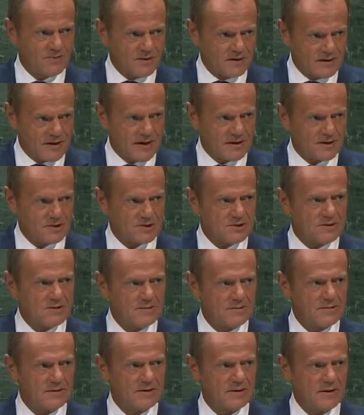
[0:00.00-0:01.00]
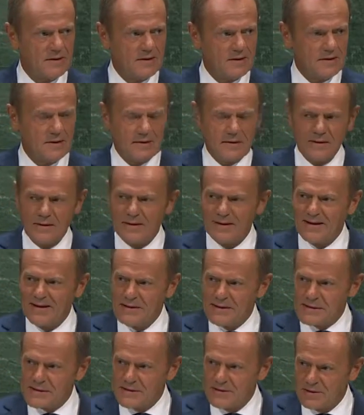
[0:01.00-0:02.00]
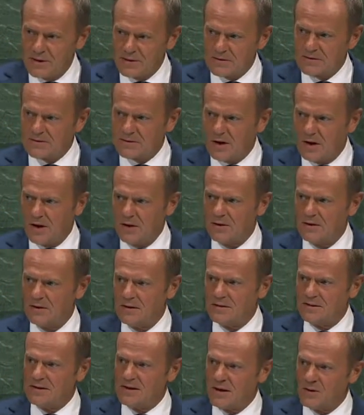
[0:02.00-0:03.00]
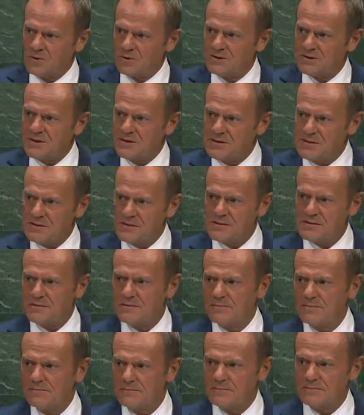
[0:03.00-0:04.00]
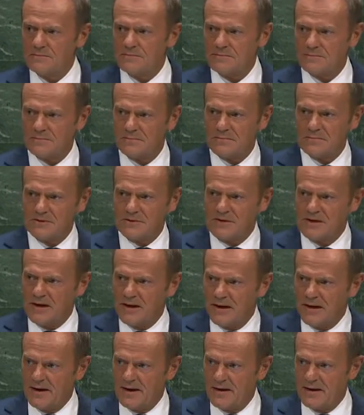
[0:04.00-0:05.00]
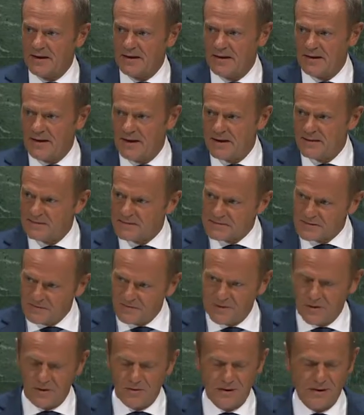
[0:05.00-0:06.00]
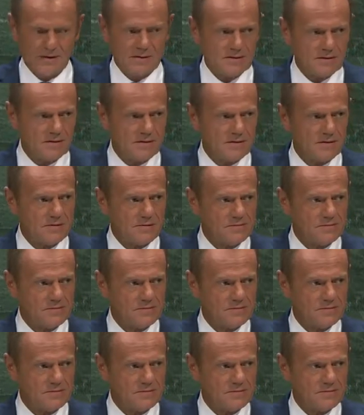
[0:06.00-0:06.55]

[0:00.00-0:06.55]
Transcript: protection, is not only the oceans, the air, and the forest.